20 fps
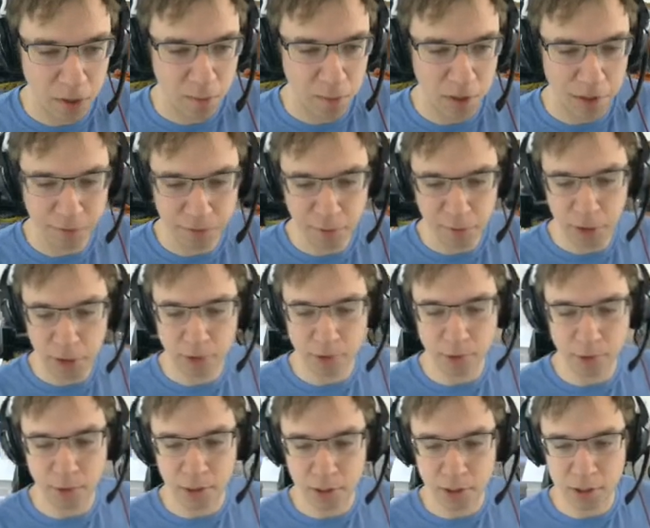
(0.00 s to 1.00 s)
Blood for Blood
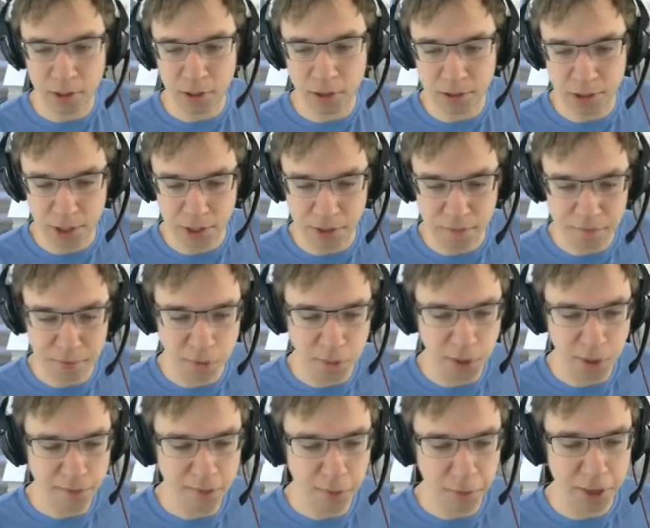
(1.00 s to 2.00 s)
or Clothesline? So
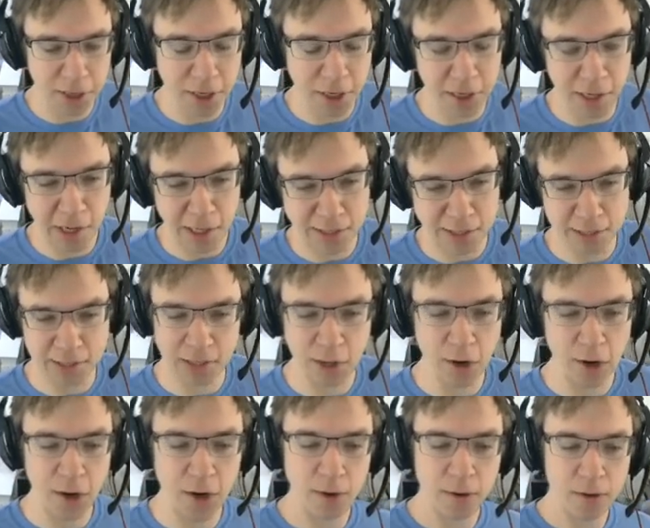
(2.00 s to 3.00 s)
Blood for Blood can cost
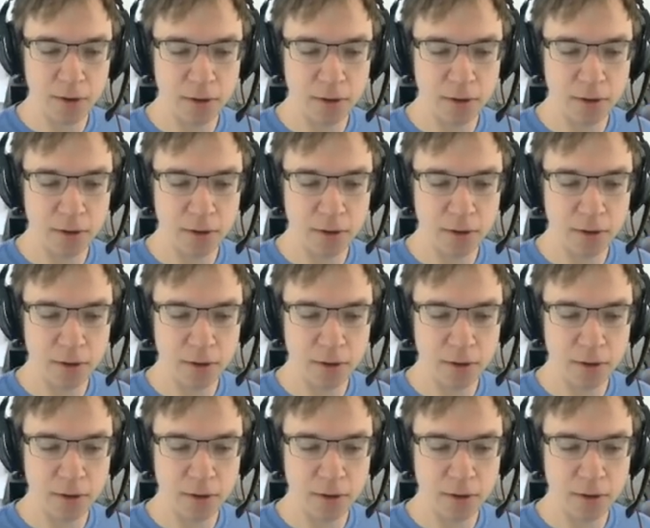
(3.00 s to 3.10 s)
0.